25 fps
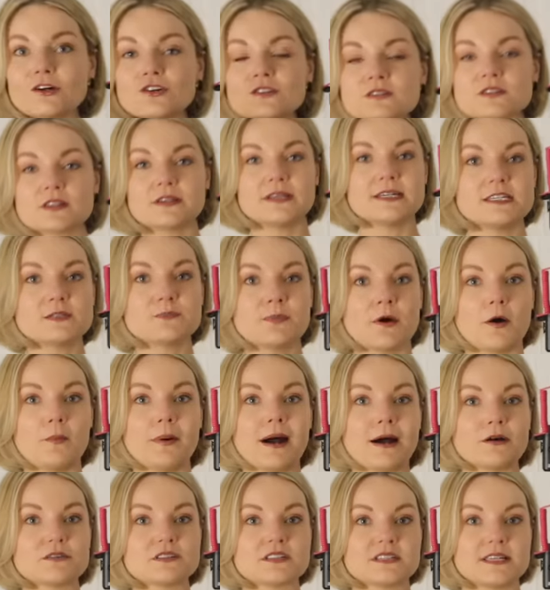also need to pop
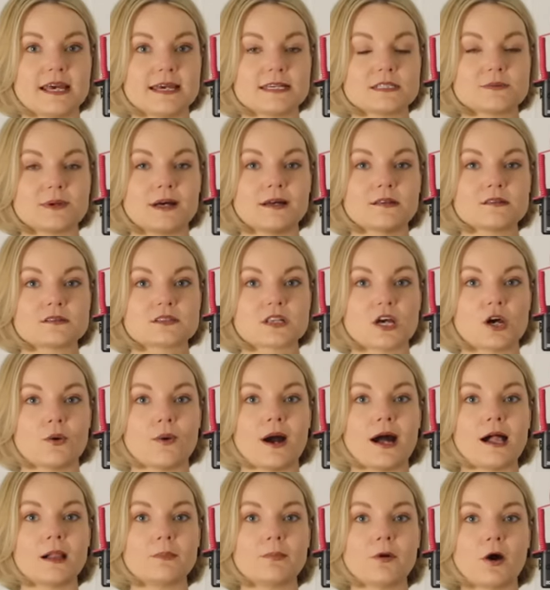out today as well, so
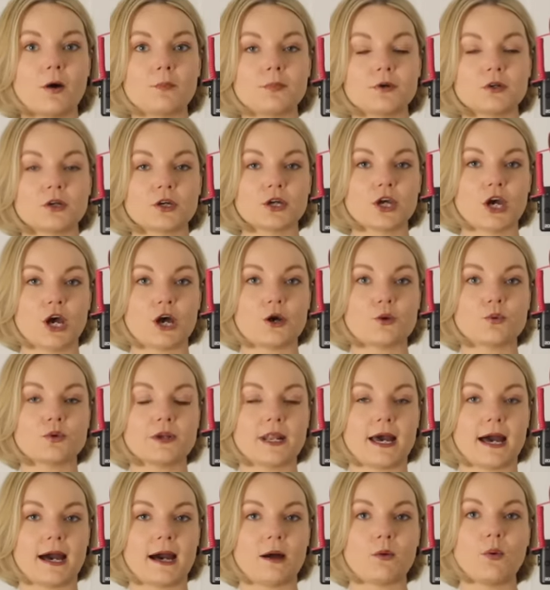I'll pop on a coat
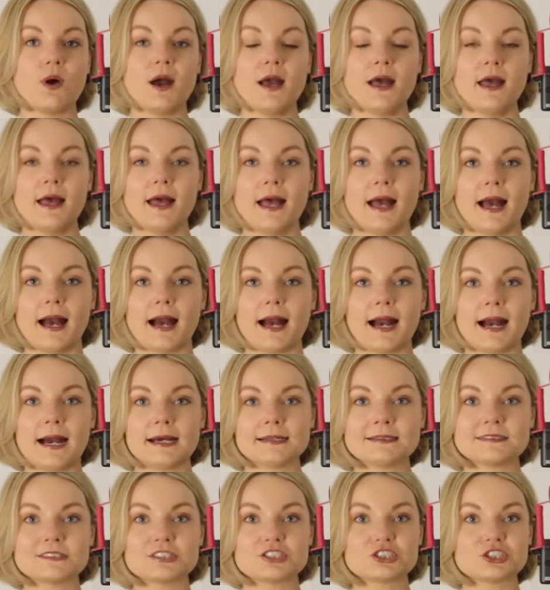now
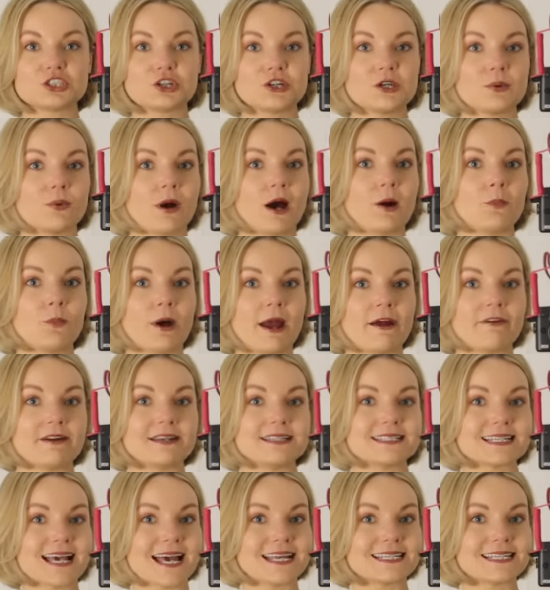and show you what I'm
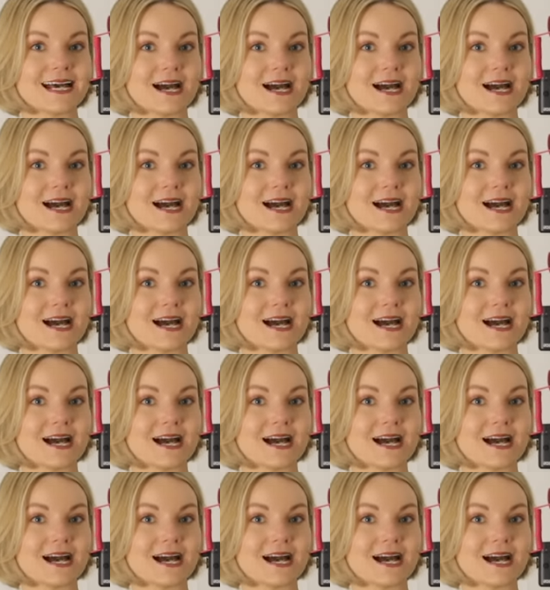wearing to head